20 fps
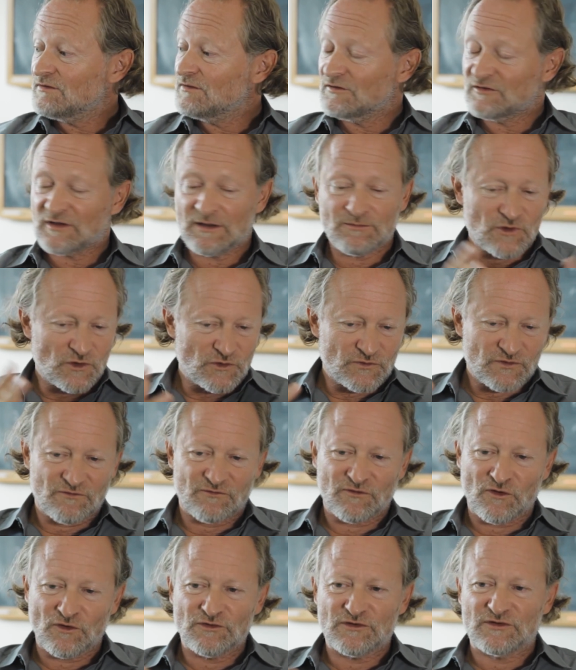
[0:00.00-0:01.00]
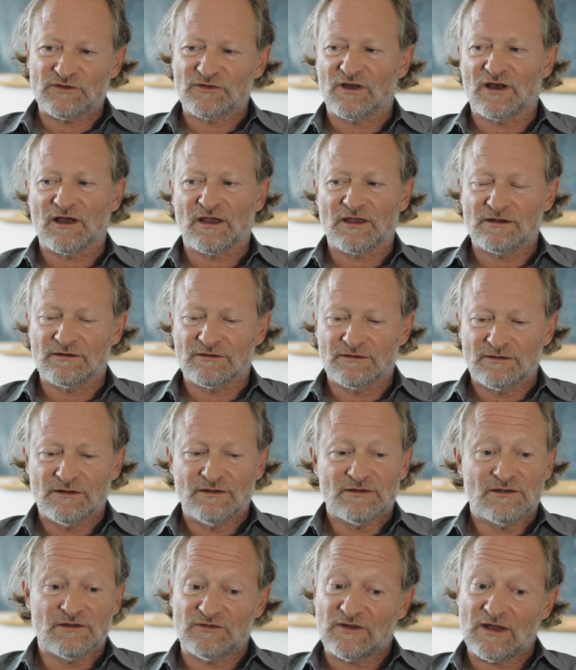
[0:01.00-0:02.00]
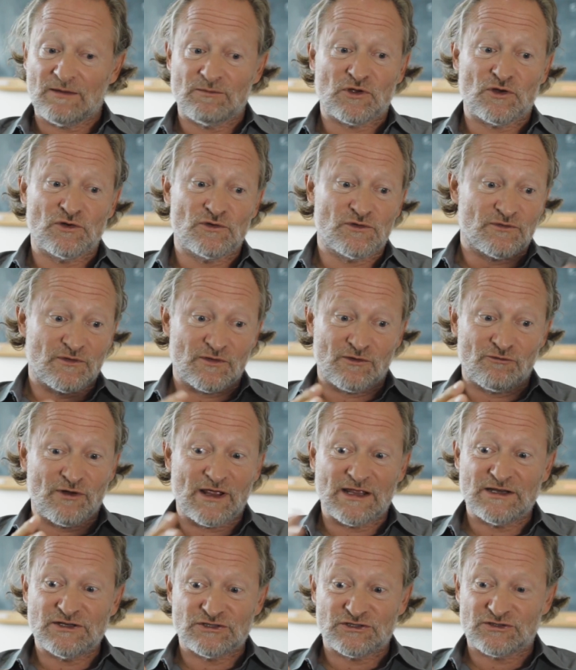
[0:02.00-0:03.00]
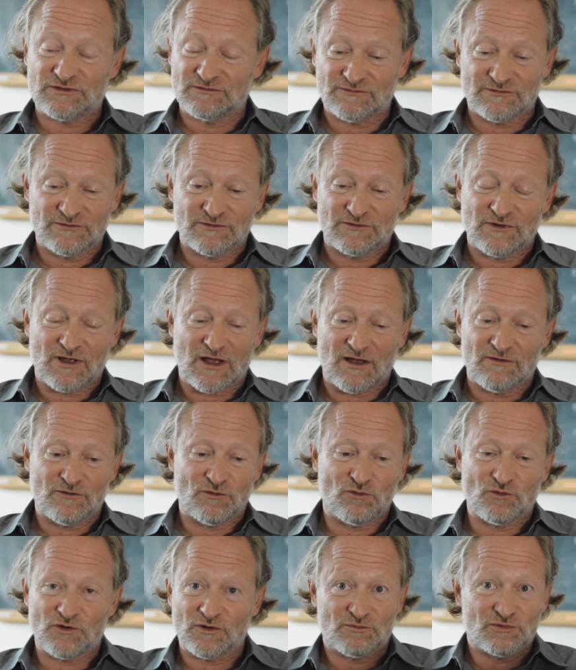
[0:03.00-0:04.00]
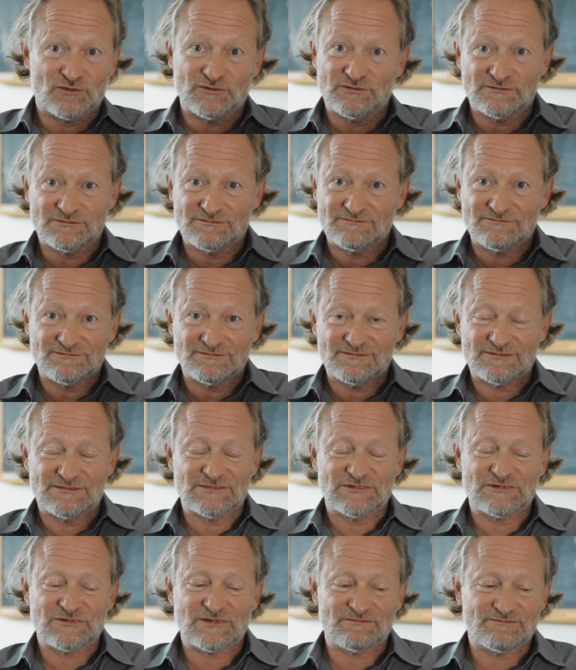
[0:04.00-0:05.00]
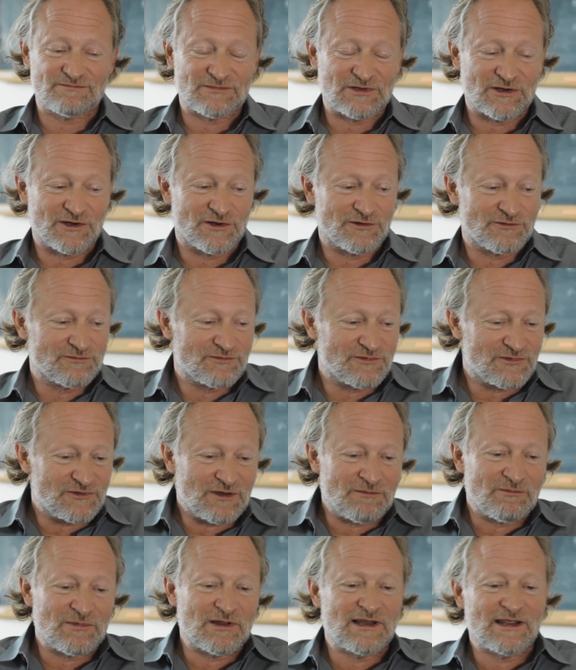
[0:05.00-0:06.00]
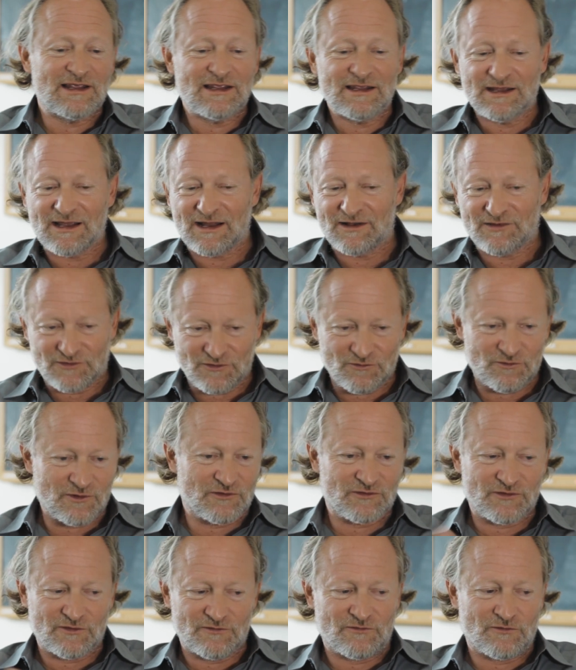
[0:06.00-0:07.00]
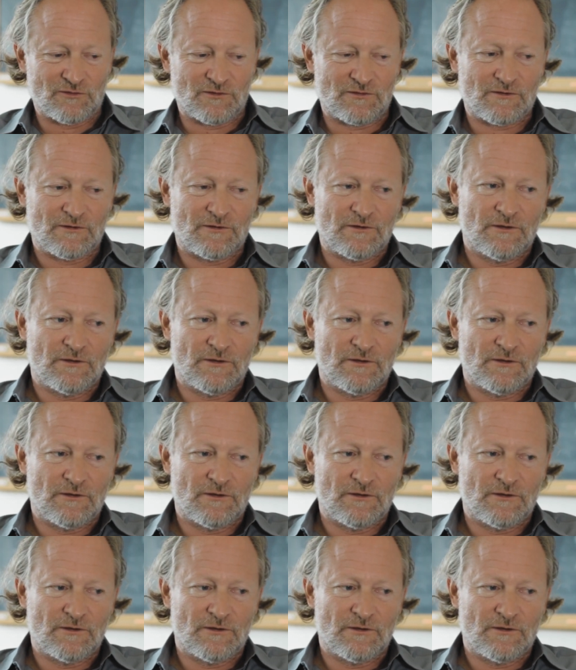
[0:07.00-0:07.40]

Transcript: The same goes for font design. The same goes for the range of, of audible, you know, stimuli, and so on and so forth.